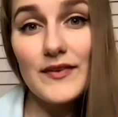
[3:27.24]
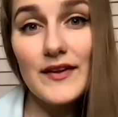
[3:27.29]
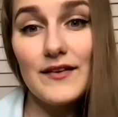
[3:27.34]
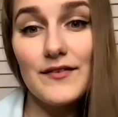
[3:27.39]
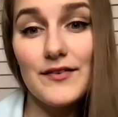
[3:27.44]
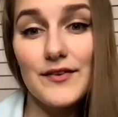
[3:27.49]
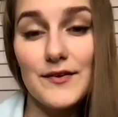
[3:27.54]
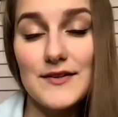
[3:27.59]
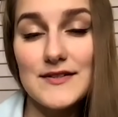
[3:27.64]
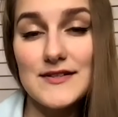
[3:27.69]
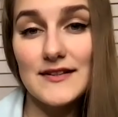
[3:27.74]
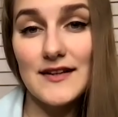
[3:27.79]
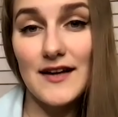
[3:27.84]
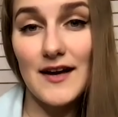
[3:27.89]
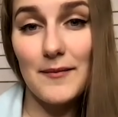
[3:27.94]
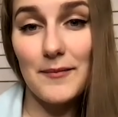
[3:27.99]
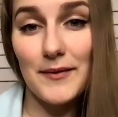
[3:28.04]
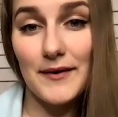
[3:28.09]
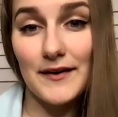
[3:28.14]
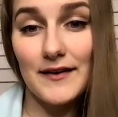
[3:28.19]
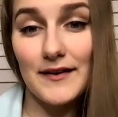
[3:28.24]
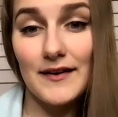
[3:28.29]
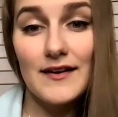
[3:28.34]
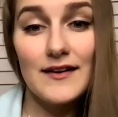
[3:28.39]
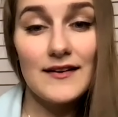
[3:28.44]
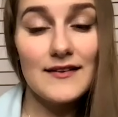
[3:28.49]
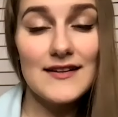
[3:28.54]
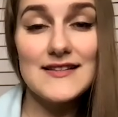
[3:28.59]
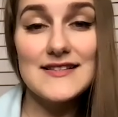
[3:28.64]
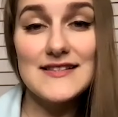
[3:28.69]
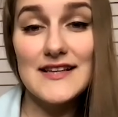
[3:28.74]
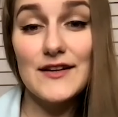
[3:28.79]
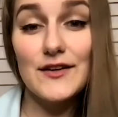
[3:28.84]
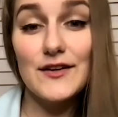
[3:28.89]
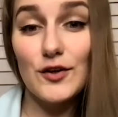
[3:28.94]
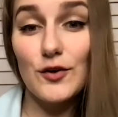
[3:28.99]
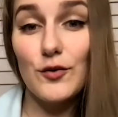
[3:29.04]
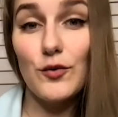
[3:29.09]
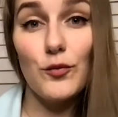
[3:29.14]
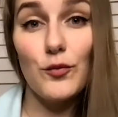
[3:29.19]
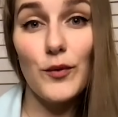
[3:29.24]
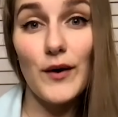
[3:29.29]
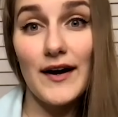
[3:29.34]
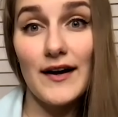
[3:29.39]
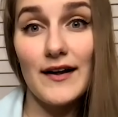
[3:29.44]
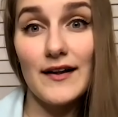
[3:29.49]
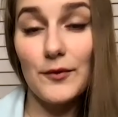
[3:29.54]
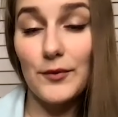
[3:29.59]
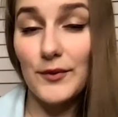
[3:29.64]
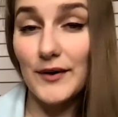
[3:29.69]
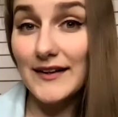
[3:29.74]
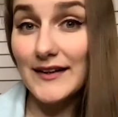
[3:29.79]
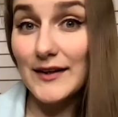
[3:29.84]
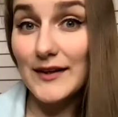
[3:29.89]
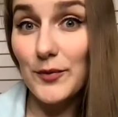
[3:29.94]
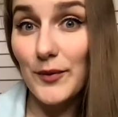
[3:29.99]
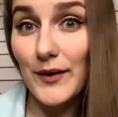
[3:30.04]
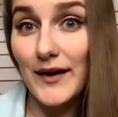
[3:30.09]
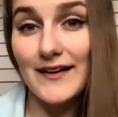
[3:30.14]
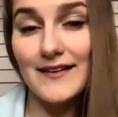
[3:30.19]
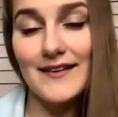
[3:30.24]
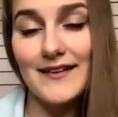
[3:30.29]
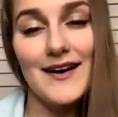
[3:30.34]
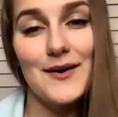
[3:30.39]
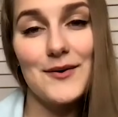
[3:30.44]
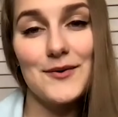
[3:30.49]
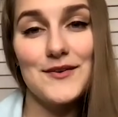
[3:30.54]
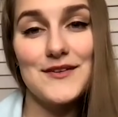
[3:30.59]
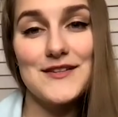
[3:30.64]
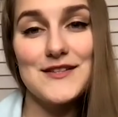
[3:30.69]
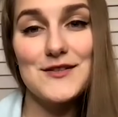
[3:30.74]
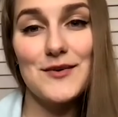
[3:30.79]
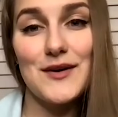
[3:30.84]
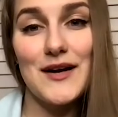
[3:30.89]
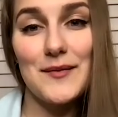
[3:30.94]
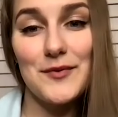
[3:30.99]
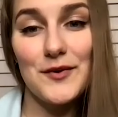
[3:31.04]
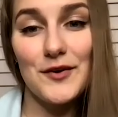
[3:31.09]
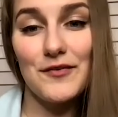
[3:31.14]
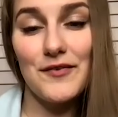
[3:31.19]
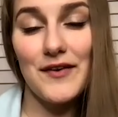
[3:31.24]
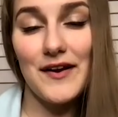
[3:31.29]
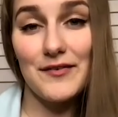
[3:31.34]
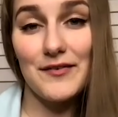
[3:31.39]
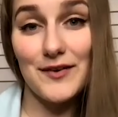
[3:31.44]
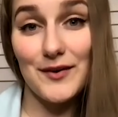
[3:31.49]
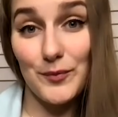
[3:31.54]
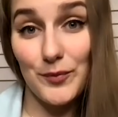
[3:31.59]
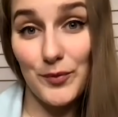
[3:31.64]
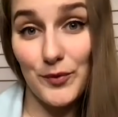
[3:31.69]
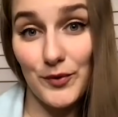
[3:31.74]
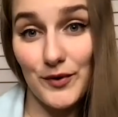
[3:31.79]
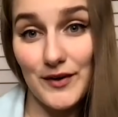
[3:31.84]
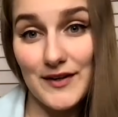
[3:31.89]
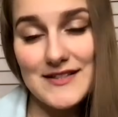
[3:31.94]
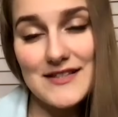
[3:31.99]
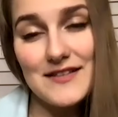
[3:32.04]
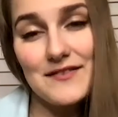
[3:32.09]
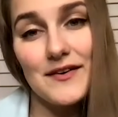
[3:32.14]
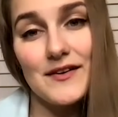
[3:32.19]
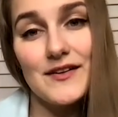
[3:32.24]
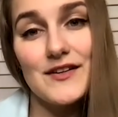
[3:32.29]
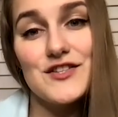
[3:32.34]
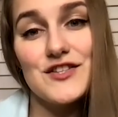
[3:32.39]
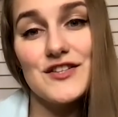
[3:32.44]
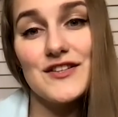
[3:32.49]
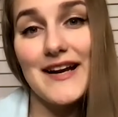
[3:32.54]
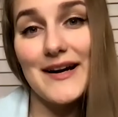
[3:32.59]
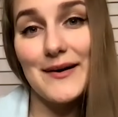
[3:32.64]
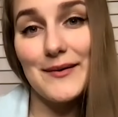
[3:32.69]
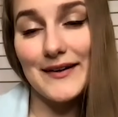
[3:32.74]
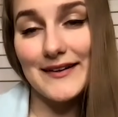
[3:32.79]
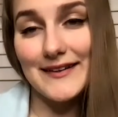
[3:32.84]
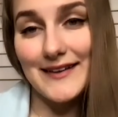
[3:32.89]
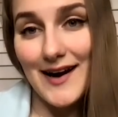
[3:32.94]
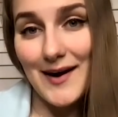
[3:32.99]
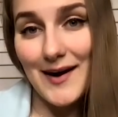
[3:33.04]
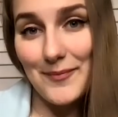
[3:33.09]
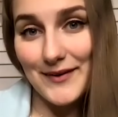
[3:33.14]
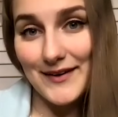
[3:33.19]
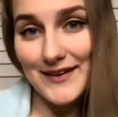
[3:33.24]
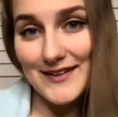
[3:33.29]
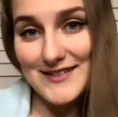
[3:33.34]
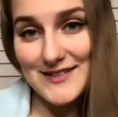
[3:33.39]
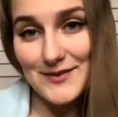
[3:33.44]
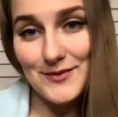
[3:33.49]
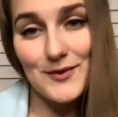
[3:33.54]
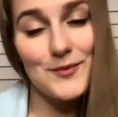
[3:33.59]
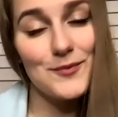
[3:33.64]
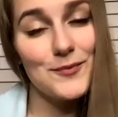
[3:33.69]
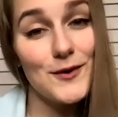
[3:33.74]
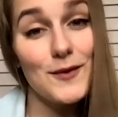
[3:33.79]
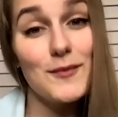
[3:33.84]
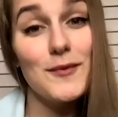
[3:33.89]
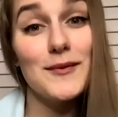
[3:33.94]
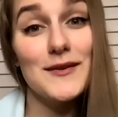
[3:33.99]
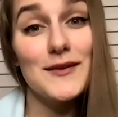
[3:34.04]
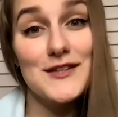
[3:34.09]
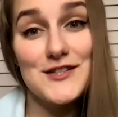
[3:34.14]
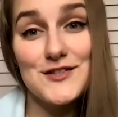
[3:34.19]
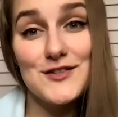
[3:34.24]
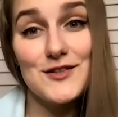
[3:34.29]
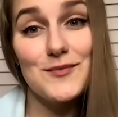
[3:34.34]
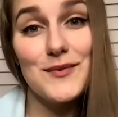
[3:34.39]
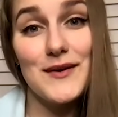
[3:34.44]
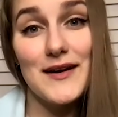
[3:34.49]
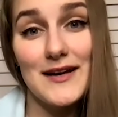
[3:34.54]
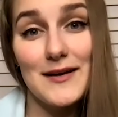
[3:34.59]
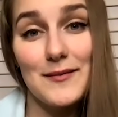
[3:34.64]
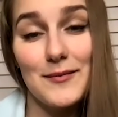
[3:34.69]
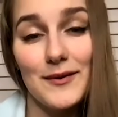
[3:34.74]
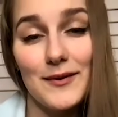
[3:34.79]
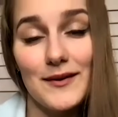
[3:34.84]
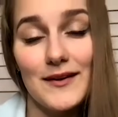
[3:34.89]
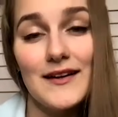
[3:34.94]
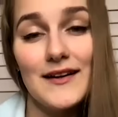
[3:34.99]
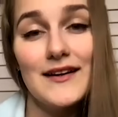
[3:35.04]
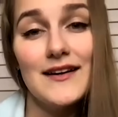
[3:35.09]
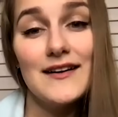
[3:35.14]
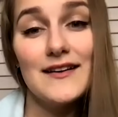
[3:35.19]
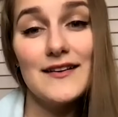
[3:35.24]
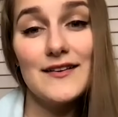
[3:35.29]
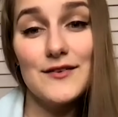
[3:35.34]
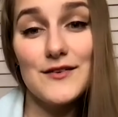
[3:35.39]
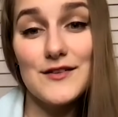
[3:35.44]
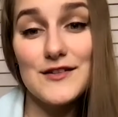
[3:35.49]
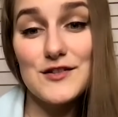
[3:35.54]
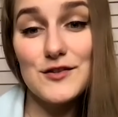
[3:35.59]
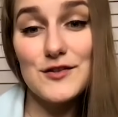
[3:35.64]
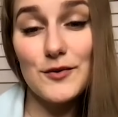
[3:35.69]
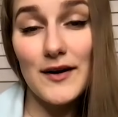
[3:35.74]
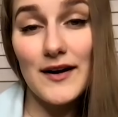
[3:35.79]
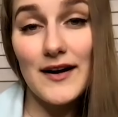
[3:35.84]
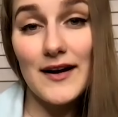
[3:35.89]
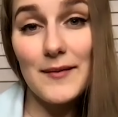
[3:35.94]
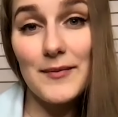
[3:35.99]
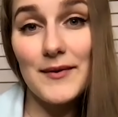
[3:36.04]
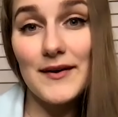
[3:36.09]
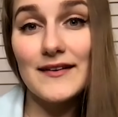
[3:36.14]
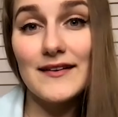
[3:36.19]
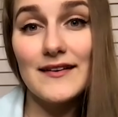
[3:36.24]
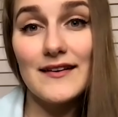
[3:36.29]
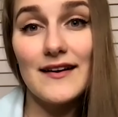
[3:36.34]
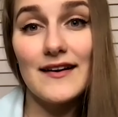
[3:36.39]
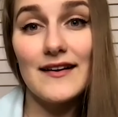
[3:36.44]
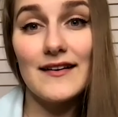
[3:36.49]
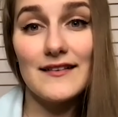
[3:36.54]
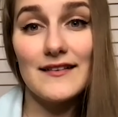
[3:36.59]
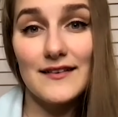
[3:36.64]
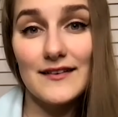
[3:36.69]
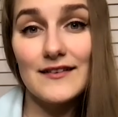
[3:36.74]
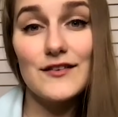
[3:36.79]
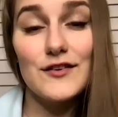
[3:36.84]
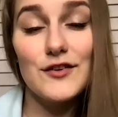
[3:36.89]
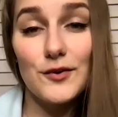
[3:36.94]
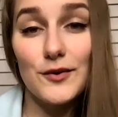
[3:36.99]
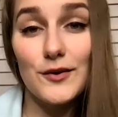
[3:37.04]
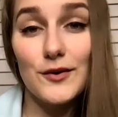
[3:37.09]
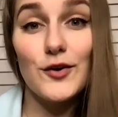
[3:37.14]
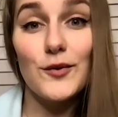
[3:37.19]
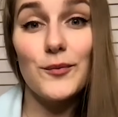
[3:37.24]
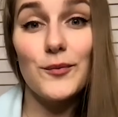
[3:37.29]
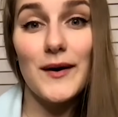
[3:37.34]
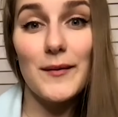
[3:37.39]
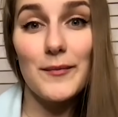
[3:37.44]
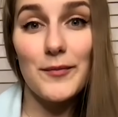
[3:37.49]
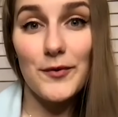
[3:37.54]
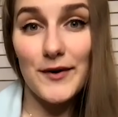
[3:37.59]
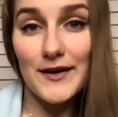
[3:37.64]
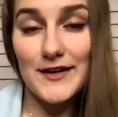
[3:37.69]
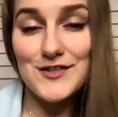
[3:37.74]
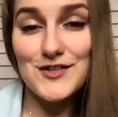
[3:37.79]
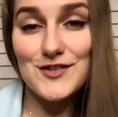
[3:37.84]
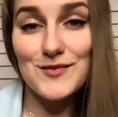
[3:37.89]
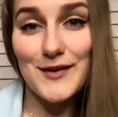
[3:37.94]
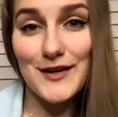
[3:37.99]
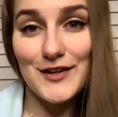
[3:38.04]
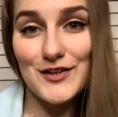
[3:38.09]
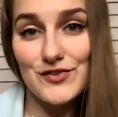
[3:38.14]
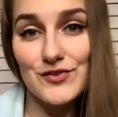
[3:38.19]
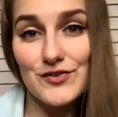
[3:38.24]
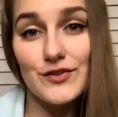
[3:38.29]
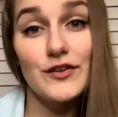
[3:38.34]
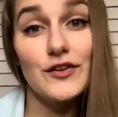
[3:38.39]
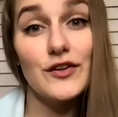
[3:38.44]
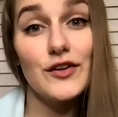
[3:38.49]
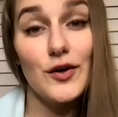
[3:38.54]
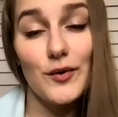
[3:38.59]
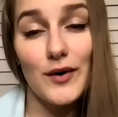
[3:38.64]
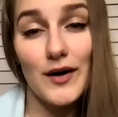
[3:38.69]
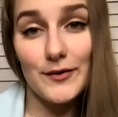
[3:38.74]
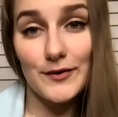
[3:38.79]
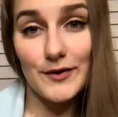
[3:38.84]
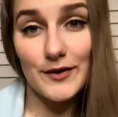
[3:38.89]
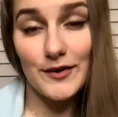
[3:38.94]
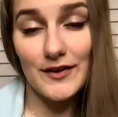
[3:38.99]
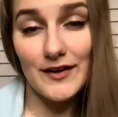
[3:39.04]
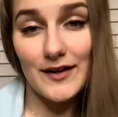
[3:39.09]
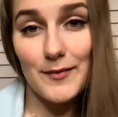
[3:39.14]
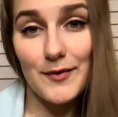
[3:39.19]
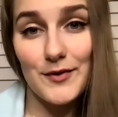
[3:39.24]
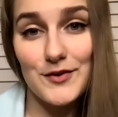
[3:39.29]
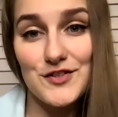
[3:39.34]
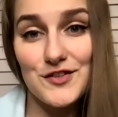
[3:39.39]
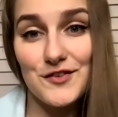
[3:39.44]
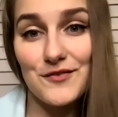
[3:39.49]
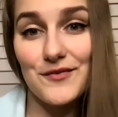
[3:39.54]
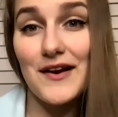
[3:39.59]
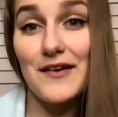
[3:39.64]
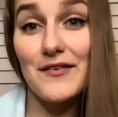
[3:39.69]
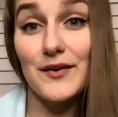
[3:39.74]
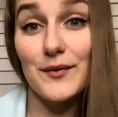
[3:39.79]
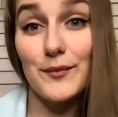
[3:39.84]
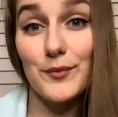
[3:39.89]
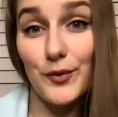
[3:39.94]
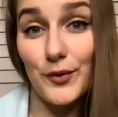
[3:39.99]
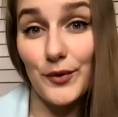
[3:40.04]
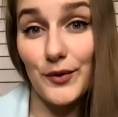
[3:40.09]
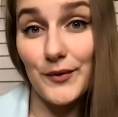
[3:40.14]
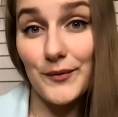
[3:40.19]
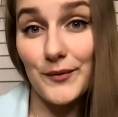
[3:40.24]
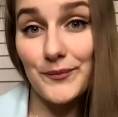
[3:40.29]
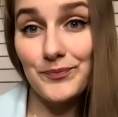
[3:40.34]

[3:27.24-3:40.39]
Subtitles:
if there is a topic, let's say you know really well how to describe your favorite book. It's a very generic topic, so you probably should be able to describe it. And during your preparation, make sure you know how to talk about your favorite book.